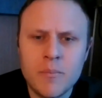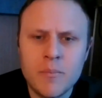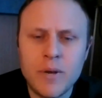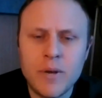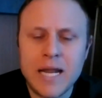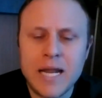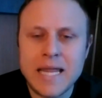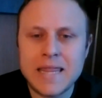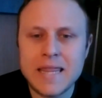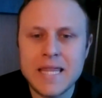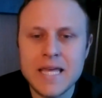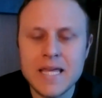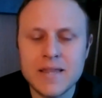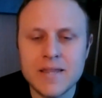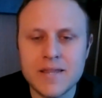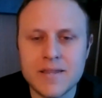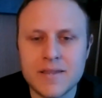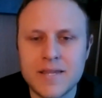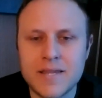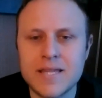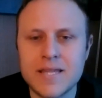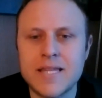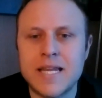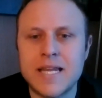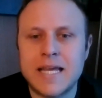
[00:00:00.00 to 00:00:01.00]
But I think the
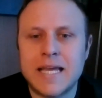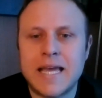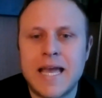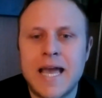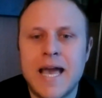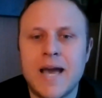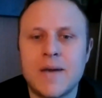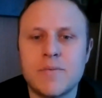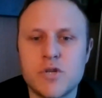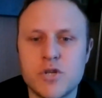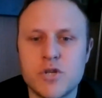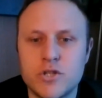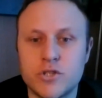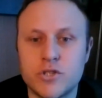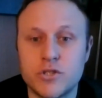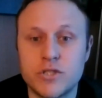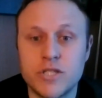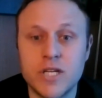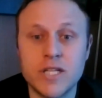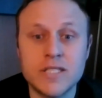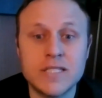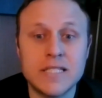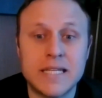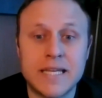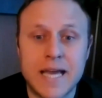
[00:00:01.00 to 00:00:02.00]
thing that it captures, or
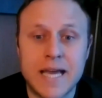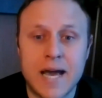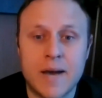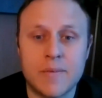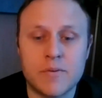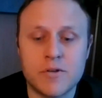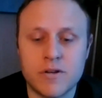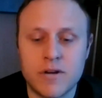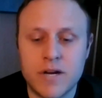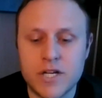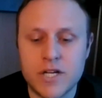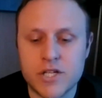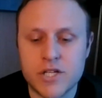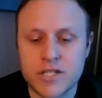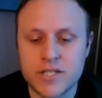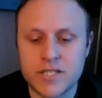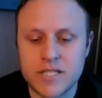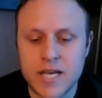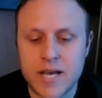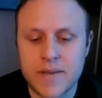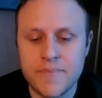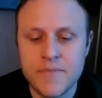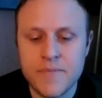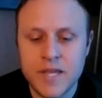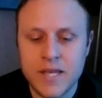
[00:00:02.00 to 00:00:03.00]
doesn't capture, I should
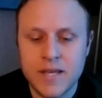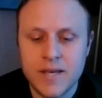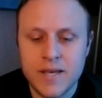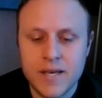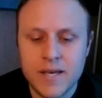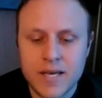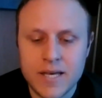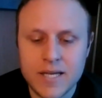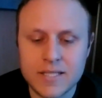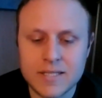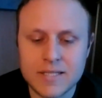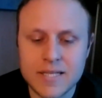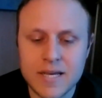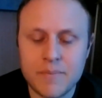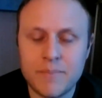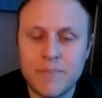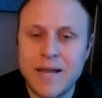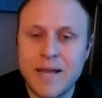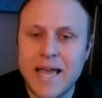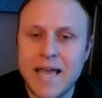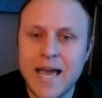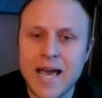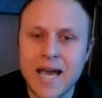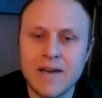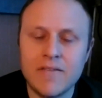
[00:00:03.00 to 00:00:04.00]
say, is that
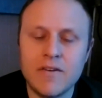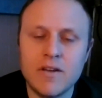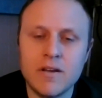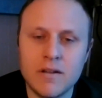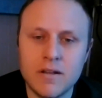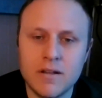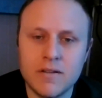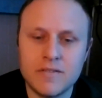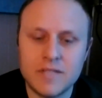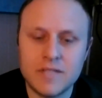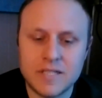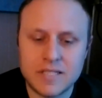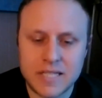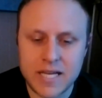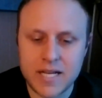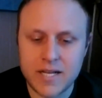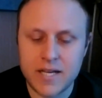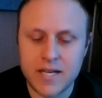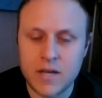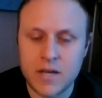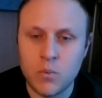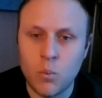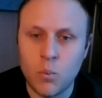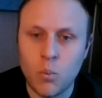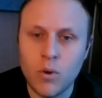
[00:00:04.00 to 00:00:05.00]
by having all of this
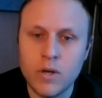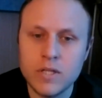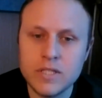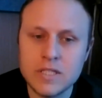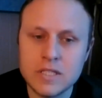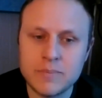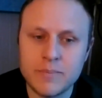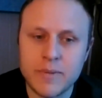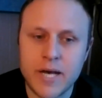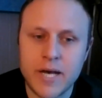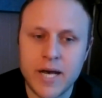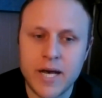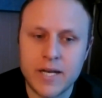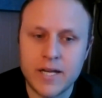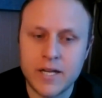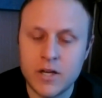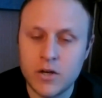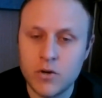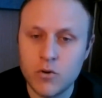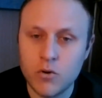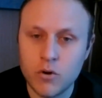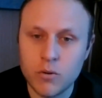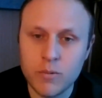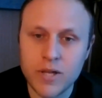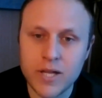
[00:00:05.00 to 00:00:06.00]
data in one spot in
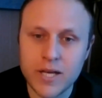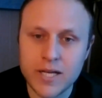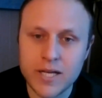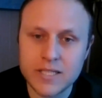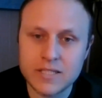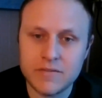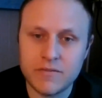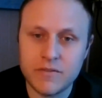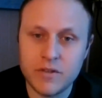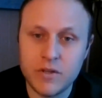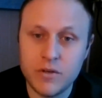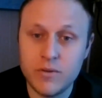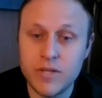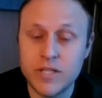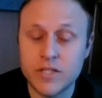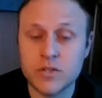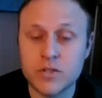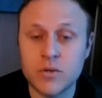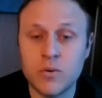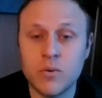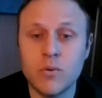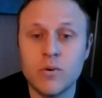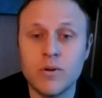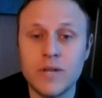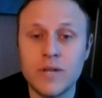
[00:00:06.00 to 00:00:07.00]
a normalized view that's
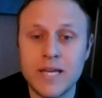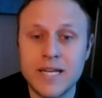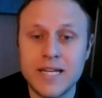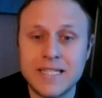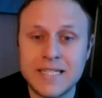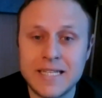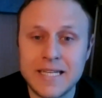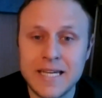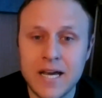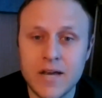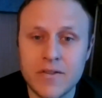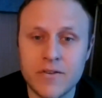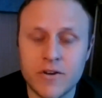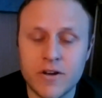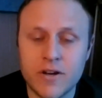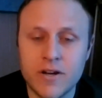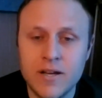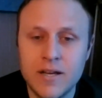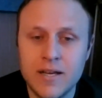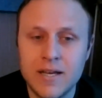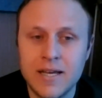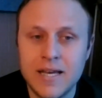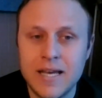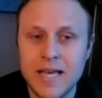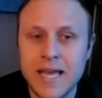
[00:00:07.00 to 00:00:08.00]
correlated
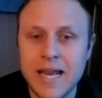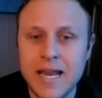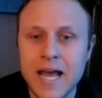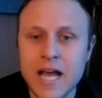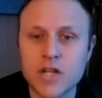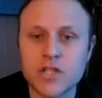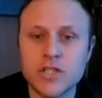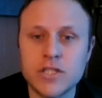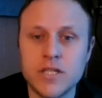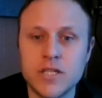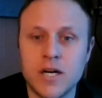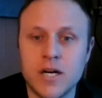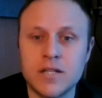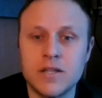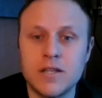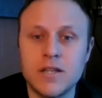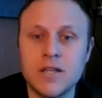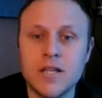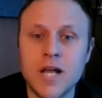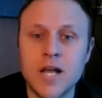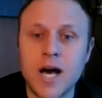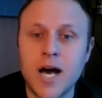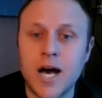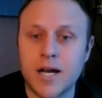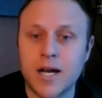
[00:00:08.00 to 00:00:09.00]
together, it actually
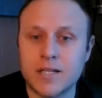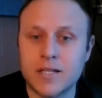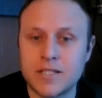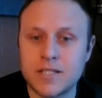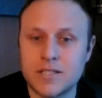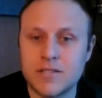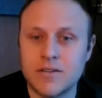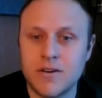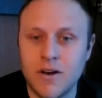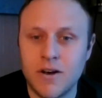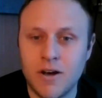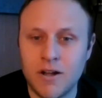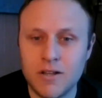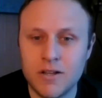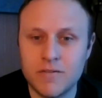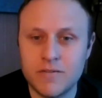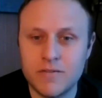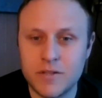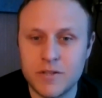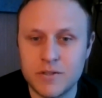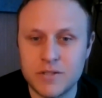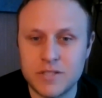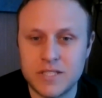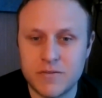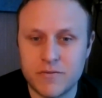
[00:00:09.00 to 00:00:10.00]
unlocks all
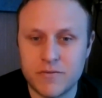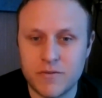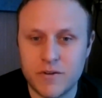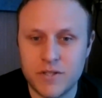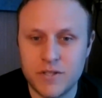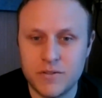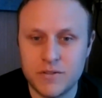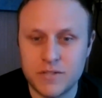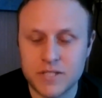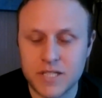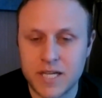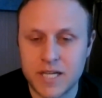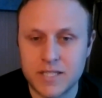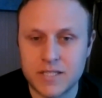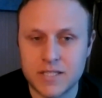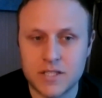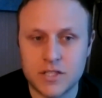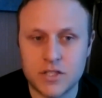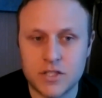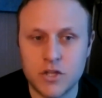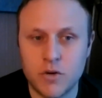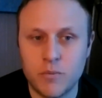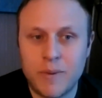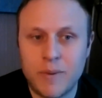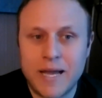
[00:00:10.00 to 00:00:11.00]
of those different use
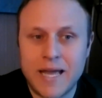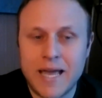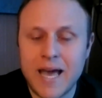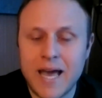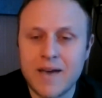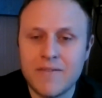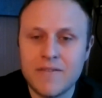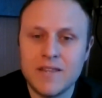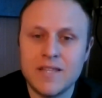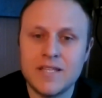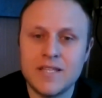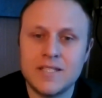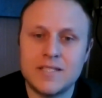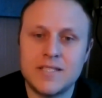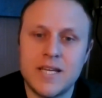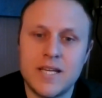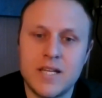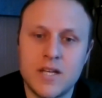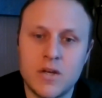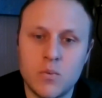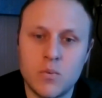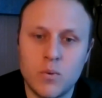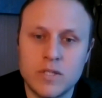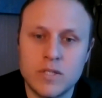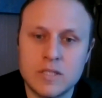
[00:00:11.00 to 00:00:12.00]
cases. So by having this
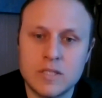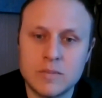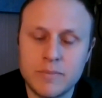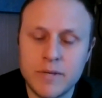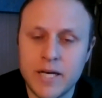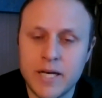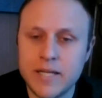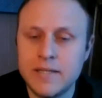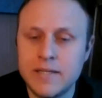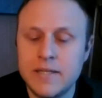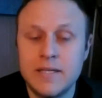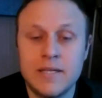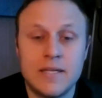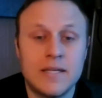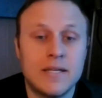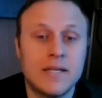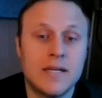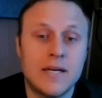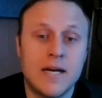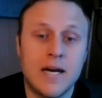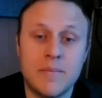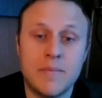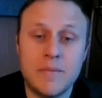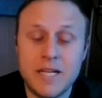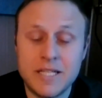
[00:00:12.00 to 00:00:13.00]
data in one spot,
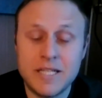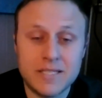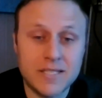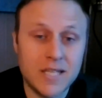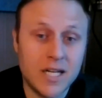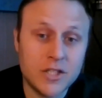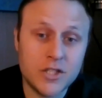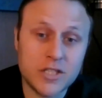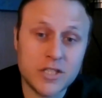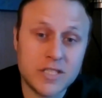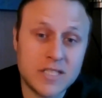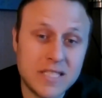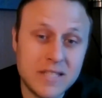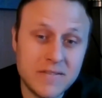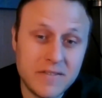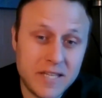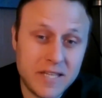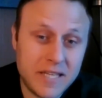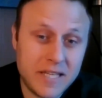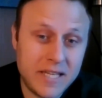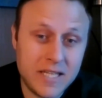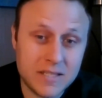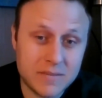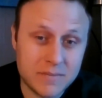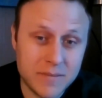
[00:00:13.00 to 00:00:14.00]
and it's not just
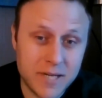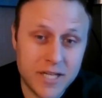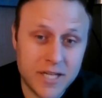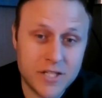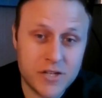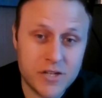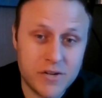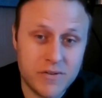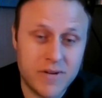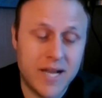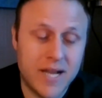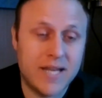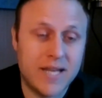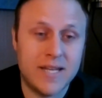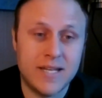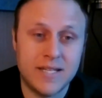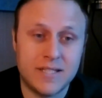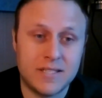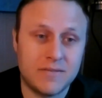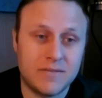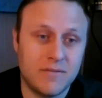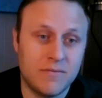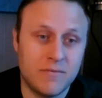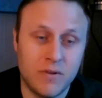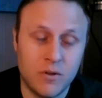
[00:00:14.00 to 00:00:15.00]
CVEs, mind you, right?
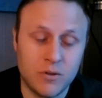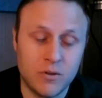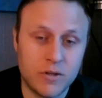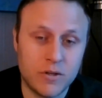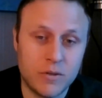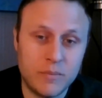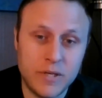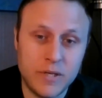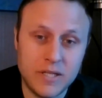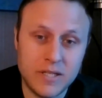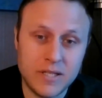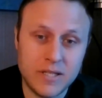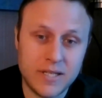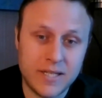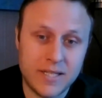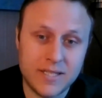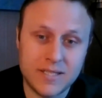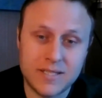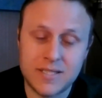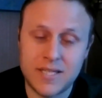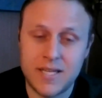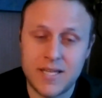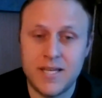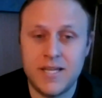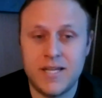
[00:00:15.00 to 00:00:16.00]
It's
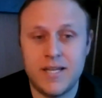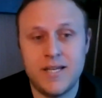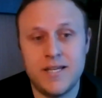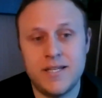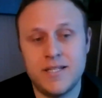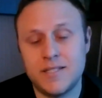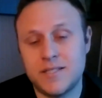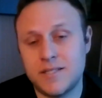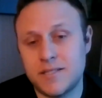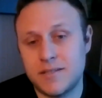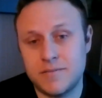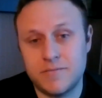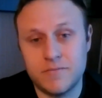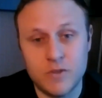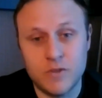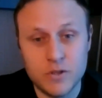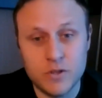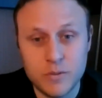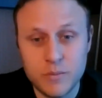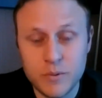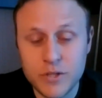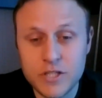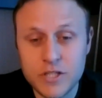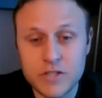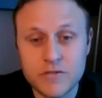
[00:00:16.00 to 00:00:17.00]
vulnerabilities. It is
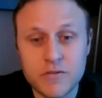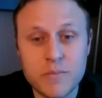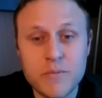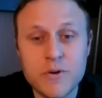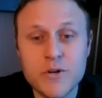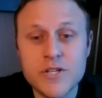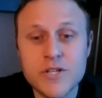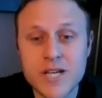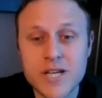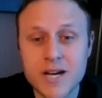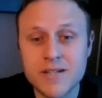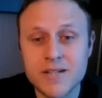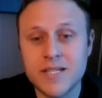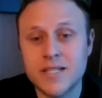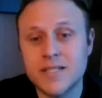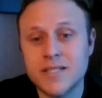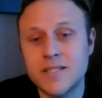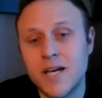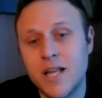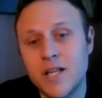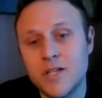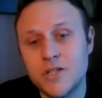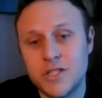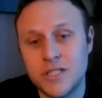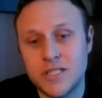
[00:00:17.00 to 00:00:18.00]
vulnerabilities from your entire
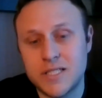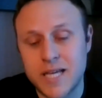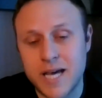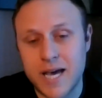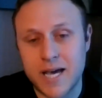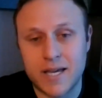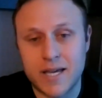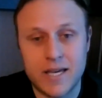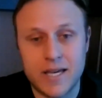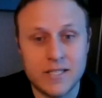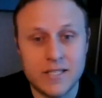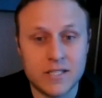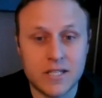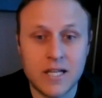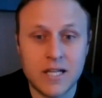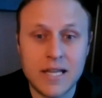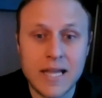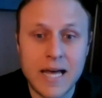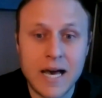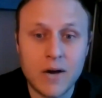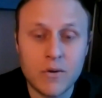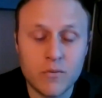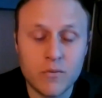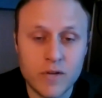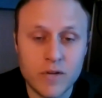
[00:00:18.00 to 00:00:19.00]
technology stack. It's
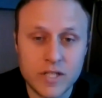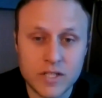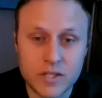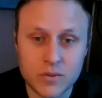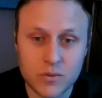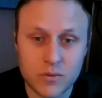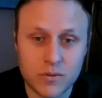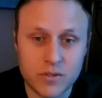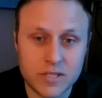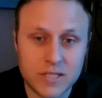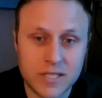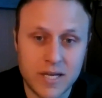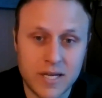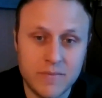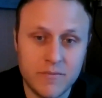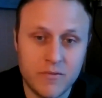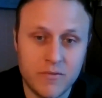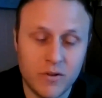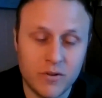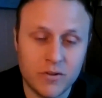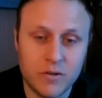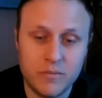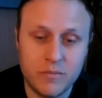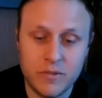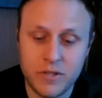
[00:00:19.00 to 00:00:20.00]
cloud resource type
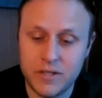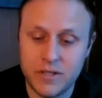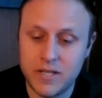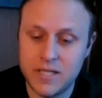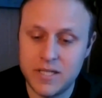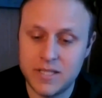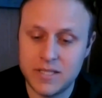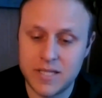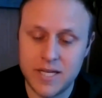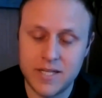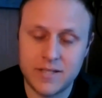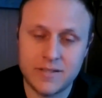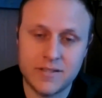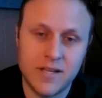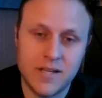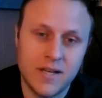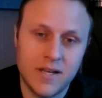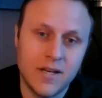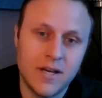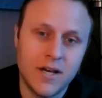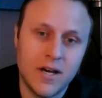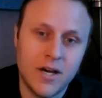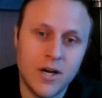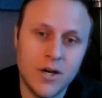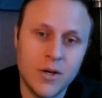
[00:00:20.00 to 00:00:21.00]
vulnerabilities. It's
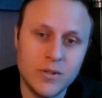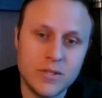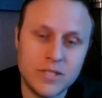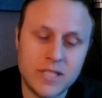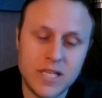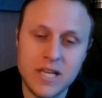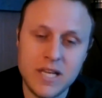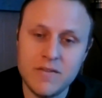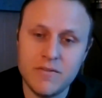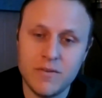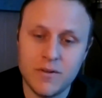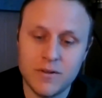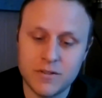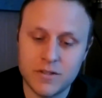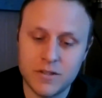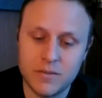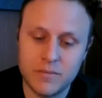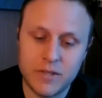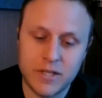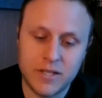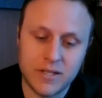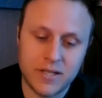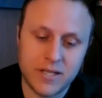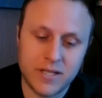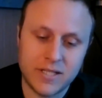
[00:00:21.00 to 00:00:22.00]
OT
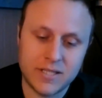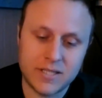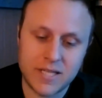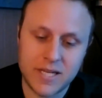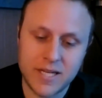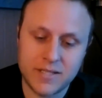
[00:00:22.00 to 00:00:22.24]
vulnerabilities.